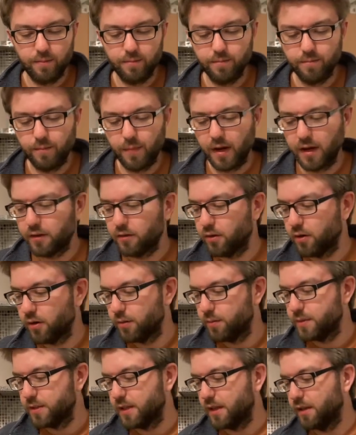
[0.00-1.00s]

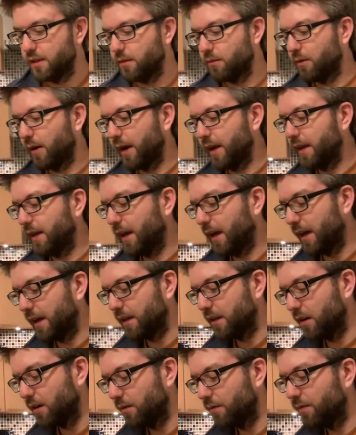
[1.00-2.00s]
microbes in the right kind
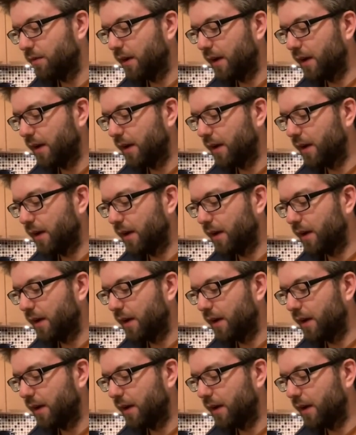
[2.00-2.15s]
of